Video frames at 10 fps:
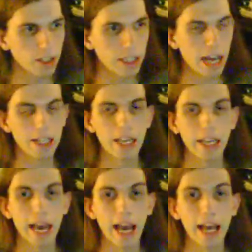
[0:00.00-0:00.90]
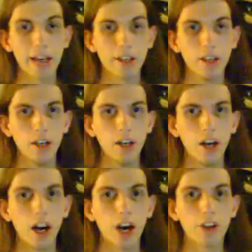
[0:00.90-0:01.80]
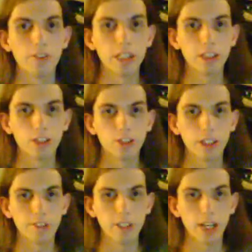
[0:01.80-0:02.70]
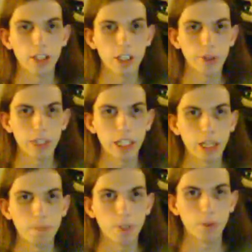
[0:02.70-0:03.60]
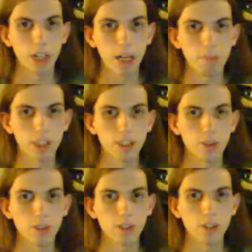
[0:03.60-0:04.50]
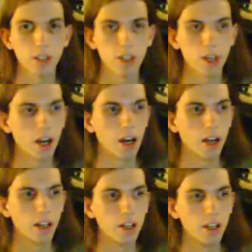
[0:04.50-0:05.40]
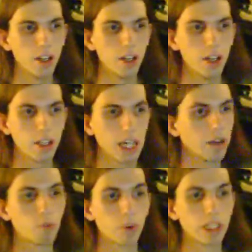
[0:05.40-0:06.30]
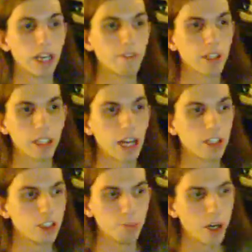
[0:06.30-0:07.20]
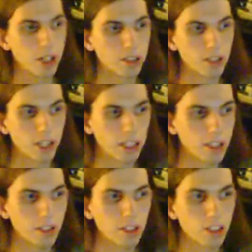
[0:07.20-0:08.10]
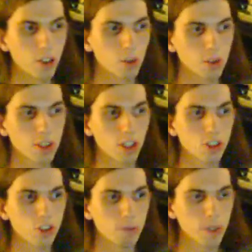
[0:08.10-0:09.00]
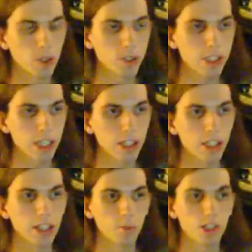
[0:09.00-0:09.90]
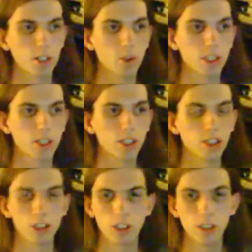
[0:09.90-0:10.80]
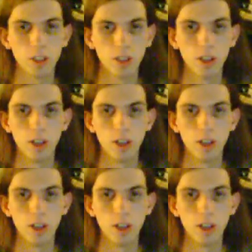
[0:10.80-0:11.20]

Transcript: That it had a great degree of continuity in between episodes, that were definitely not two-parters, like the whole Starscream's Ghost thing, the thing with the Quintesson Journal,